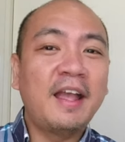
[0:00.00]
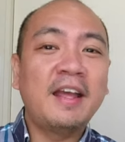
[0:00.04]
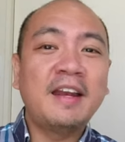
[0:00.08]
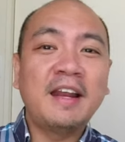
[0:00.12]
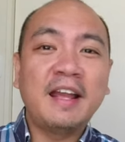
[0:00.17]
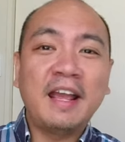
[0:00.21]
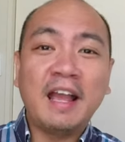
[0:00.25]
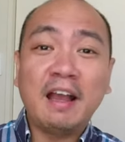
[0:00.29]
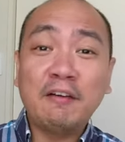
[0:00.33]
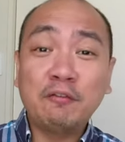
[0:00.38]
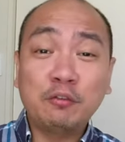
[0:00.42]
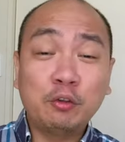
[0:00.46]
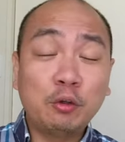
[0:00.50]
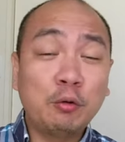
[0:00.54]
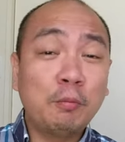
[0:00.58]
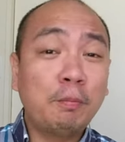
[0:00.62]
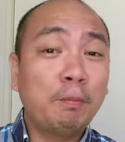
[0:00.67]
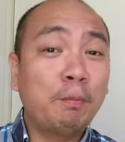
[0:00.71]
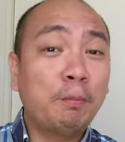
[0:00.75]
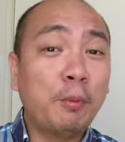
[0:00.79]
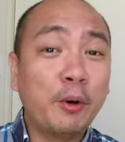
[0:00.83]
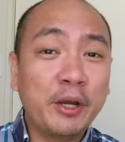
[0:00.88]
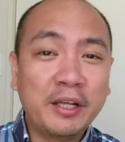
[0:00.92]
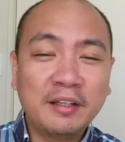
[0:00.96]
and I have
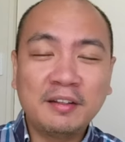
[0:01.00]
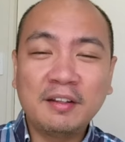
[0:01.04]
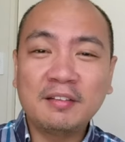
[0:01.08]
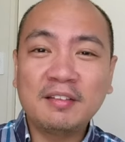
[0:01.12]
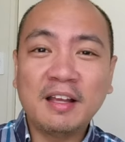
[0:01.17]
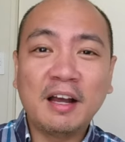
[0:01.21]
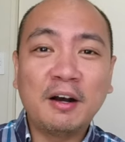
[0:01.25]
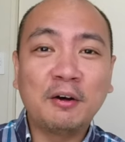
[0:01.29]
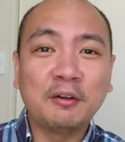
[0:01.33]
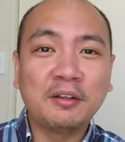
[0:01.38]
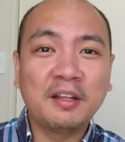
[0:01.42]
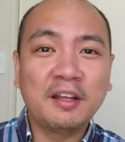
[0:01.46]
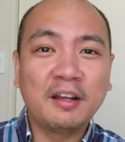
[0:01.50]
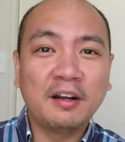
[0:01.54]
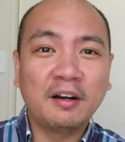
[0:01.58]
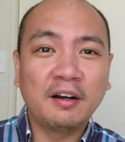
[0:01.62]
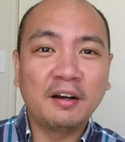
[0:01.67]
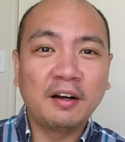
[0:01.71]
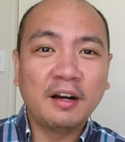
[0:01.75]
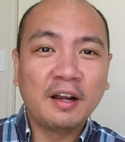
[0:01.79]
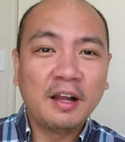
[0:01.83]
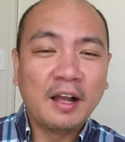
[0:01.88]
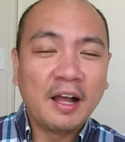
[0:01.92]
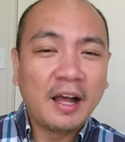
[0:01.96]
to point this out
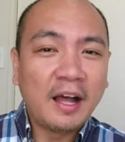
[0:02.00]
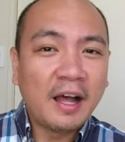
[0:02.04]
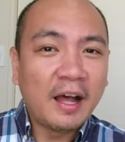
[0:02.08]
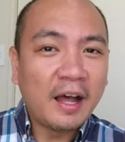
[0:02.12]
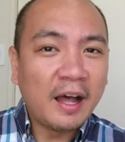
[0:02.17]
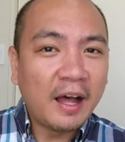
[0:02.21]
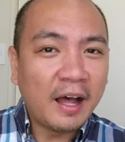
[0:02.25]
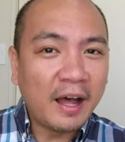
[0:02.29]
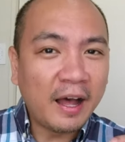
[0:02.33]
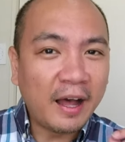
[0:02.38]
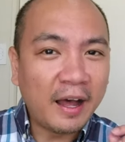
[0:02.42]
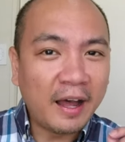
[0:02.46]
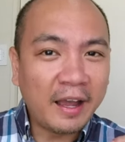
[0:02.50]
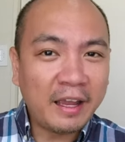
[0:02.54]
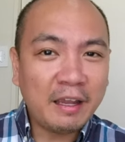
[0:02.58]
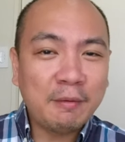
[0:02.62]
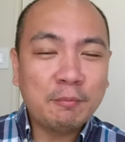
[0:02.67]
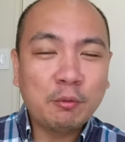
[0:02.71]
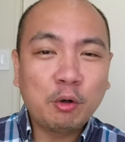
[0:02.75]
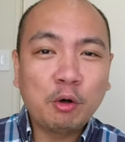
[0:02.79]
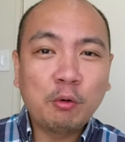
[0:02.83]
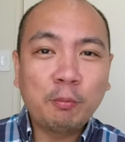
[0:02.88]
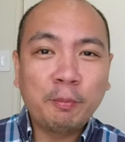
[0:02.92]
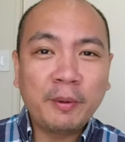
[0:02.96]
here, I
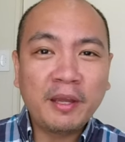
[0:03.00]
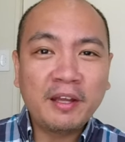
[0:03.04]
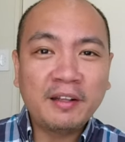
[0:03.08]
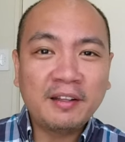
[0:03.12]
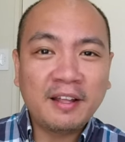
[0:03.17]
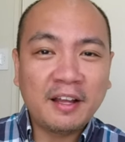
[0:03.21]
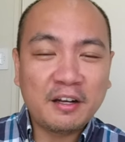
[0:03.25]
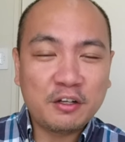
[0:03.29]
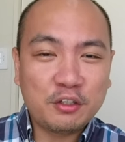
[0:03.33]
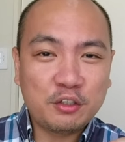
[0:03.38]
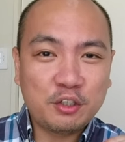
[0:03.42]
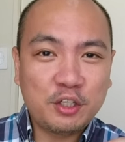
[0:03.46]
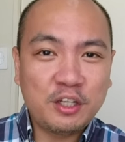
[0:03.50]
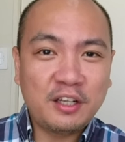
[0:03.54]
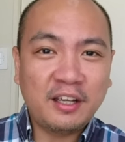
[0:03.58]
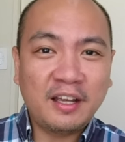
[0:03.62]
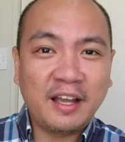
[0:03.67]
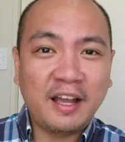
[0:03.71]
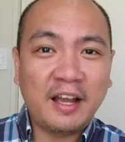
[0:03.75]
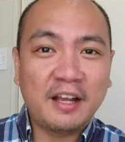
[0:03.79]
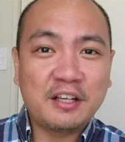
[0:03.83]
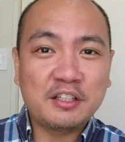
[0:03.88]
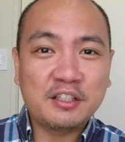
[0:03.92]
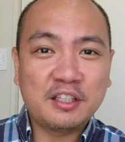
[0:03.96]
am hoping that
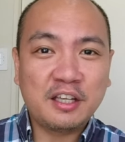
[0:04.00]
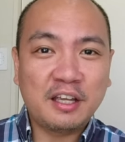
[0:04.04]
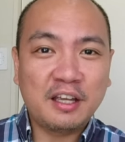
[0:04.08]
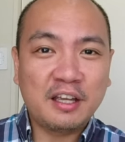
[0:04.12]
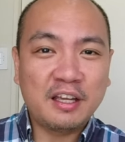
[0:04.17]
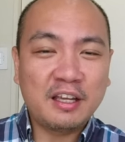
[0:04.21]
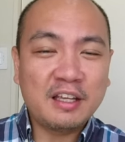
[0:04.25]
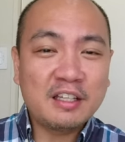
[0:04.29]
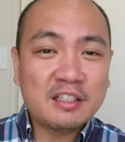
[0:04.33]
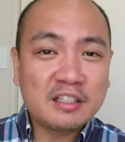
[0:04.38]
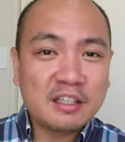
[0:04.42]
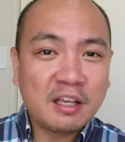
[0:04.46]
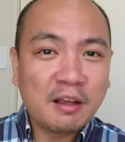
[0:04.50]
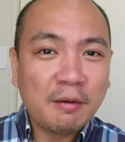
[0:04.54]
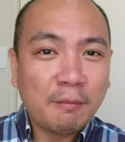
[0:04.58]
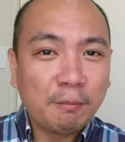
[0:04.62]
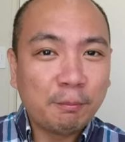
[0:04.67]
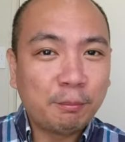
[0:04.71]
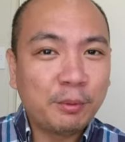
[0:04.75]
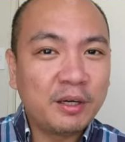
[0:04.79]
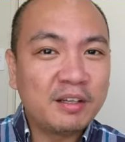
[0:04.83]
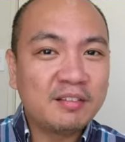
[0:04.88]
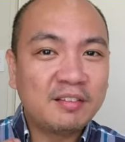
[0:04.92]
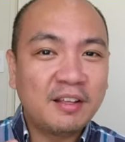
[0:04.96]
Gcash is
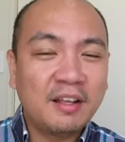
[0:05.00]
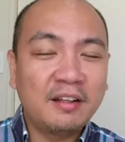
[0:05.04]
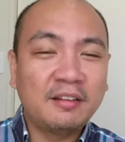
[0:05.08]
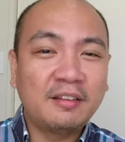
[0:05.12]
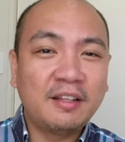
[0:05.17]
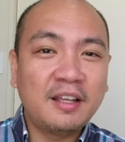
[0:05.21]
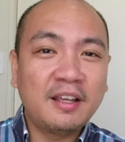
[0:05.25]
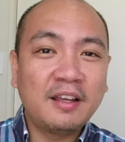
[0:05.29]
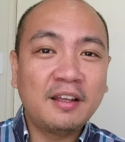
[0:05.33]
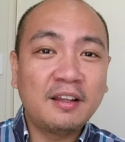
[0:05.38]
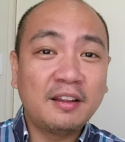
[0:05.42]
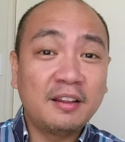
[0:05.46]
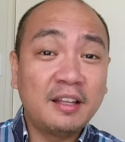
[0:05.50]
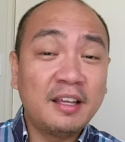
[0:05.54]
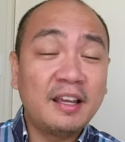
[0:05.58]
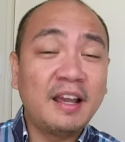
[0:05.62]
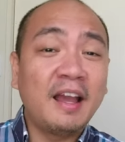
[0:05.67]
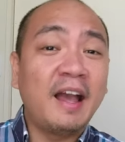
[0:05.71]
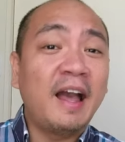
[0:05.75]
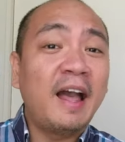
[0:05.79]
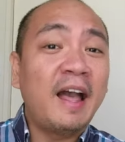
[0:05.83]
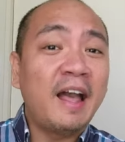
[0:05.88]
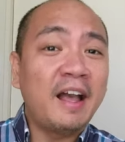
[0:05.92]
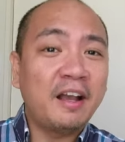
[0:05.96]
presenting
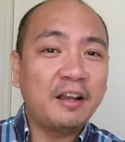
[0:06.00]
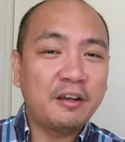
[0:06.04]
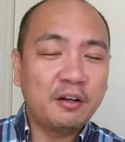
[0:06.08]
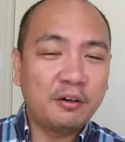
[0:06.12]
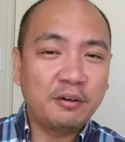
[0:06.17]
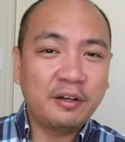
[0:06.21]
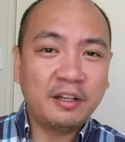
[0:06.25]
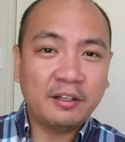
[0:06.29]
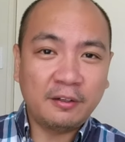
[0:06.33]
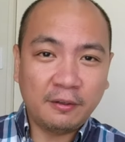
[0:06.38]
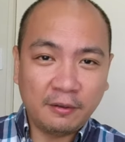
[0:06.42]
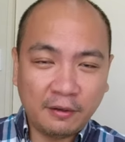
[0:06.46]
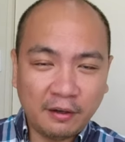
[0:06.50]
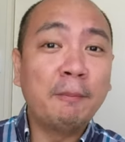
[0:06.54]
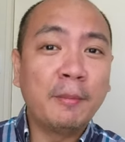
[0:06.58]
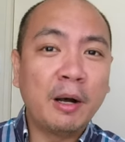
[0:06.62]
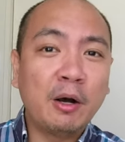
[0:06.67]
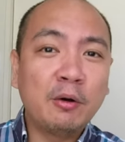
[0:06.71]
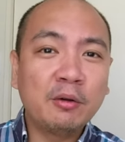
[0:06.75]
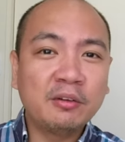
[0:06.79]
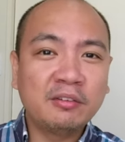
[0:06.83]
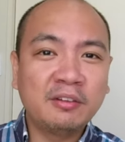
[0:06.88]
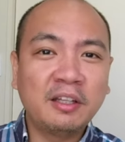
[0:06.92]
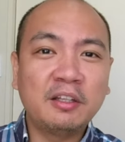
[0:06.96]
the accurate
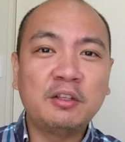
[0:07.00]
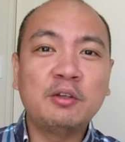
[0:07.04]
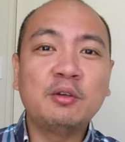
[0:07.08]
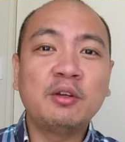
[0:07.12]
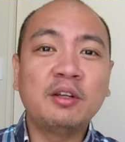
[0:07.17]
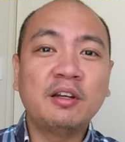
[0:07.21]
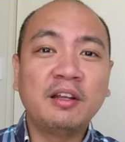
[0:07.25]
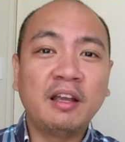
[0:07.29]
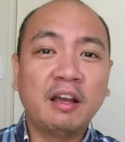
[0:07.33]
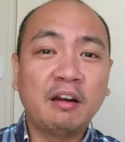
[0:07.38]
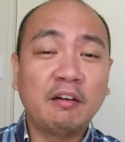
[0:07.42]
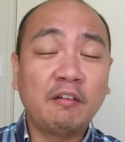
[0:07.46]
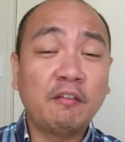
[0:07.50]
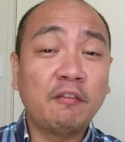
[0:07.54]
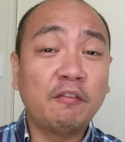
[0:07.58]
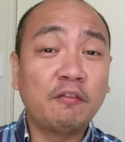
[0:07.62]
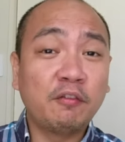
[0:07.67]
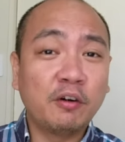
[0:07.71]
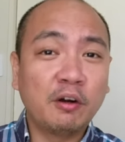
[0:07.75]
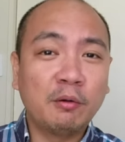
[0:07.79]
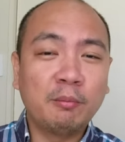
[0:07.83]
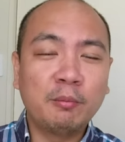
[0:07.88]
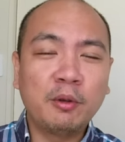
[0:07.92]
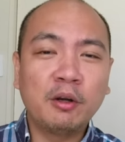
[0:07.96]
amount that you can get
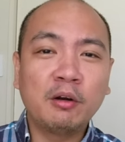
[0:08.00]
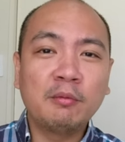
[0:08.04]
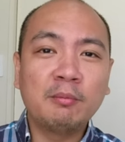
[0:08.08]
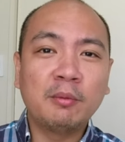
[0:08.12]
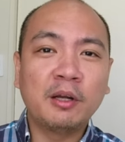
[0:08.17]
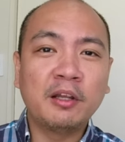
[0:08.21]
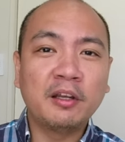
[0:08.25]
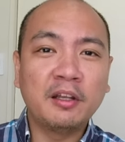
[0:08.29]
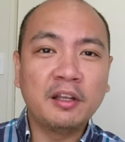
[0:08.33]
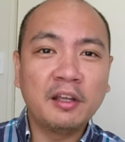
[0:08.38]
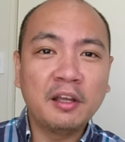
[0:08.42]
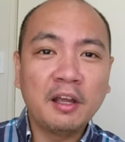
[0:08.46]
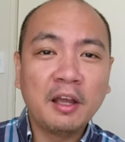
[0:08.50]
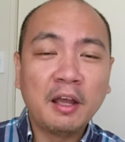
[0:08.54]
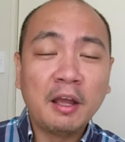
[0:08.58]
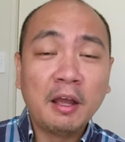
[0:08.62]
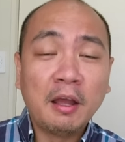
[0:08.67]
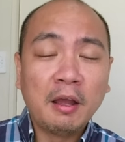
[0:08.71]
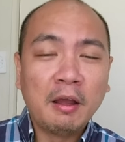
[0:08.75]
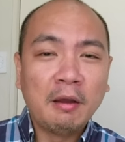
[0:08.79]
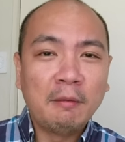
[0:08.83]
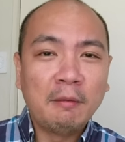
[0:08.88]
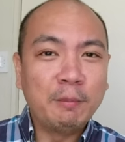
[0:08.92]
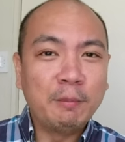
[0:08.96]
from your money
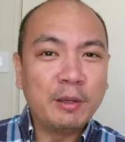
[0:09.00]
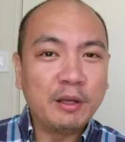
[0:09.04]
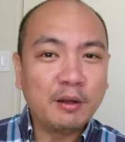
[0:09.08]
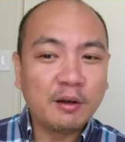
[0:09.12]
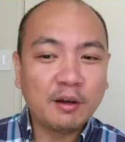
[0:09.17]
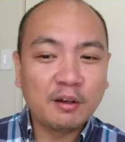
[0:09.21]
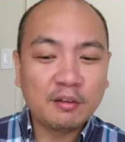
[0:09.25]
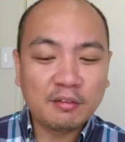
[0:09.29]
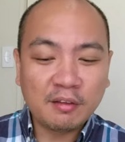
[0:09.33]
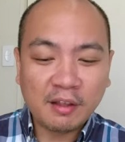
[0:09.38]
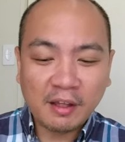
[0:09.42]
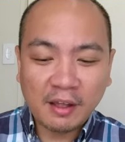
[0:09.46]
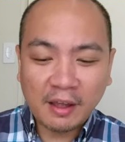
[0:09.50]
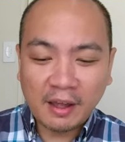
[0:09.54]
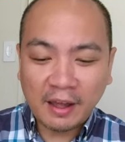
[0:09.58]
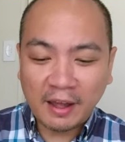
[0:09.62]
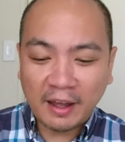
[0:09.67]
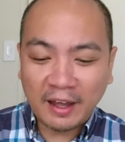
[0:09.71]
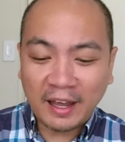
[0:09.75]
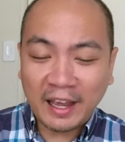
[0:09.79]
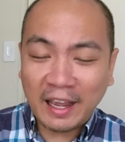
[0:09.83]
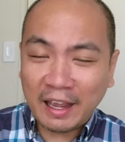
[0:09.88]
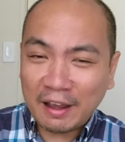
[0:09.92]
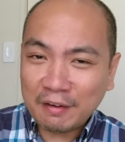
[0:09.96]
because
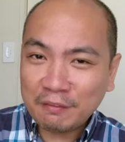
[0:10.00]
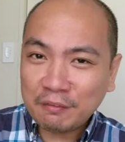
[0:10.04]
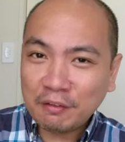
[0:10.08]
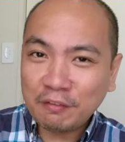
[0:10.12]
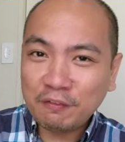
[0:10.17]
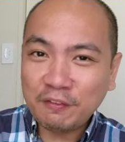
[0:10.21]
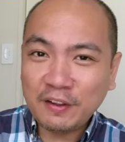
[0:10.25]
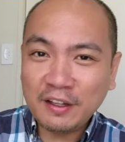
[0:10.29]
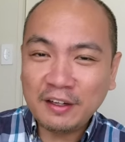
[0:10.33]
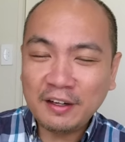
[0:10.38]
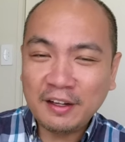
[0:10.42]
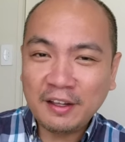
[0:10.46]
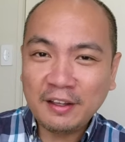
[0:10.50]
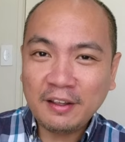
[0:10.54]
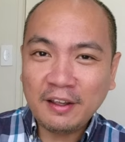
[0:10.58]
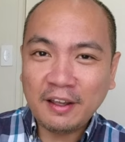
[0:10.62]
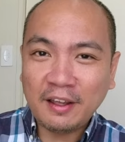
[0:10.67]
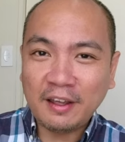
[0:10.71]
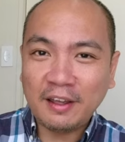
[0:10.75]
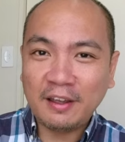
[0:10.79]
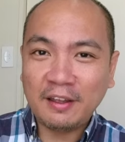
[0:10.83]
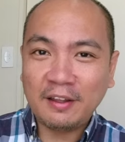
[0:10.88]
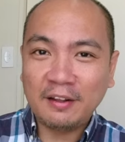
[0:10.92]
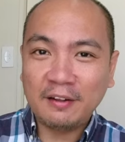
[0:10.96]
I have a
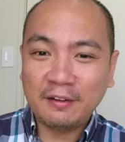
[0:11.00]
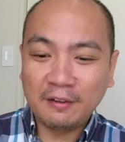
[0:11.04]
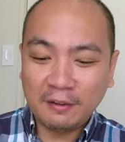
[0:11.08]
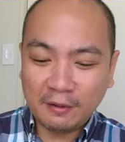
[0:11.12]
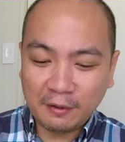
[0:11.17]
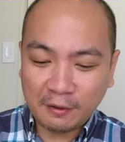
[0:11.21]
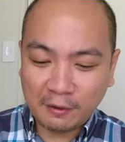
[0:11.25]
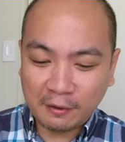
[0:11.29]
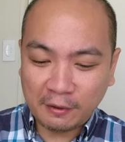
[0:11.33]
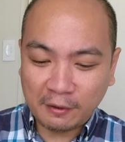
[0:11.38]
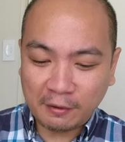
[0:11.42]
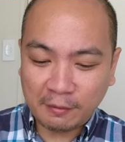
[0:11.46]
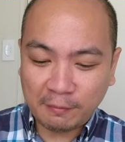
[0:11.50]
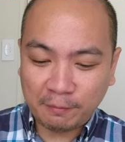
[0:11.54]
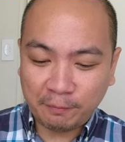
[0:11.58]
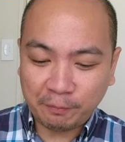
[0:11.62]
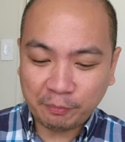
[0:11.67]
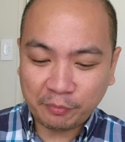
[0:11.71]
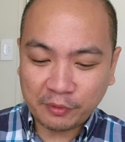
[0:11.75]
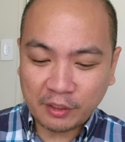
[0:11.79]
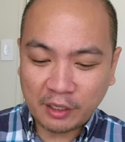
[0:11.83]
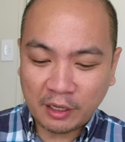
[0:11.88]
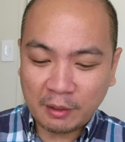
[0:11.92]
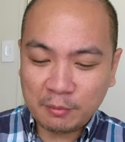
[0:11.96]
feeling and
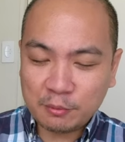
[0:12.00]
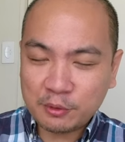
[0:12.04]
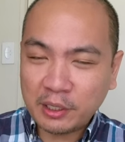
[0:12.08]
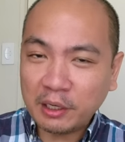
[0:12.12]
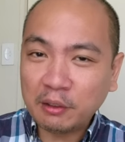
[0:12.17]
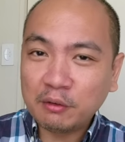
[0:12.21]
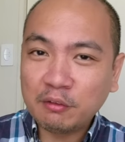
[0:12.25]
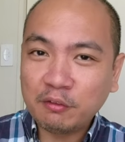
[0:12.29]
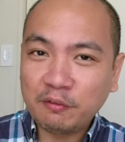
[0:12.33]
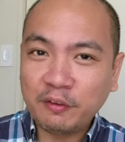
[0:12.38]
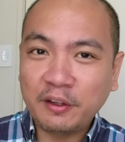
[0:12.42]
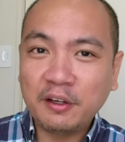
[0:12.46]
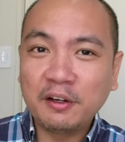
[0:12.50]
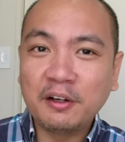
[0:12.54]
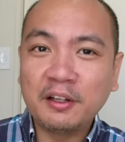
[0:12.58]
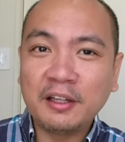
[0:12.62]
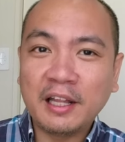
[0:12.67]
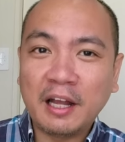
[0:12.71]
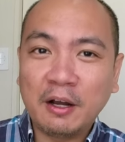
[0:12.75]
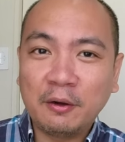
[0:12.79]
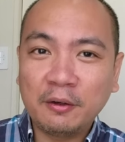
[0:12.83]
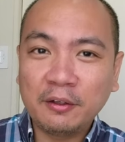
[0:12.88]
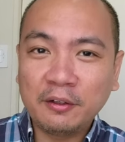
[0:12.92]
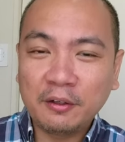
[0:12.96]
um, I'm trying to figure
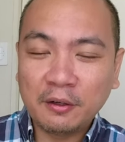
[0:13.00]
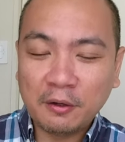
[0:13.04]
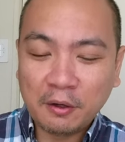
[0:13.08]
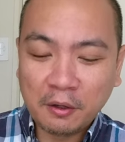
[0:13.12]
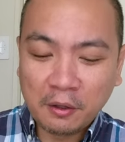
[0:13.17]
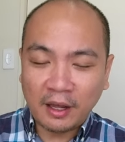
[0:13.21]
it out.